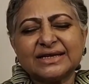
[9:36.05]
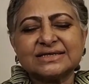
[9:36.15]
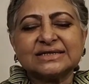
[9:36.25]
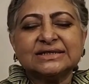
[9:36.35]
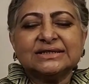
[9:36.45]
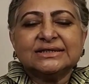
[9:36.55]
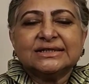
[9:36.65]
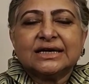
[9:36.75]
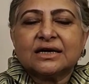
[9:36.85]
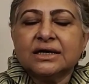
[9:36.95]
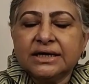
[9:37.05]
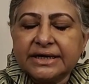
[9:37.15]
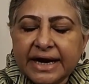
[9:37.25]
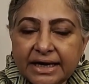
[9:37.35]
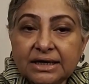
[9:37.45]
there's
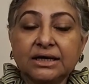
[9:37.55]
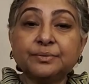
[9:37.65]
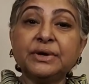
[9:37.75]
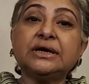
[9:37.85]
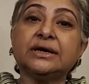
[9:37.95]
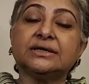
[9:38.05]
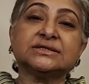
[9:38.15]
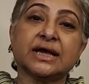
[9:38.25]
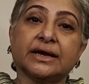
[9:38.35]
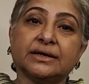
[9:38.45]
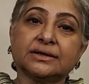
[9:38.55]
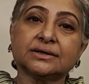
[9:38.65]
contentment inside.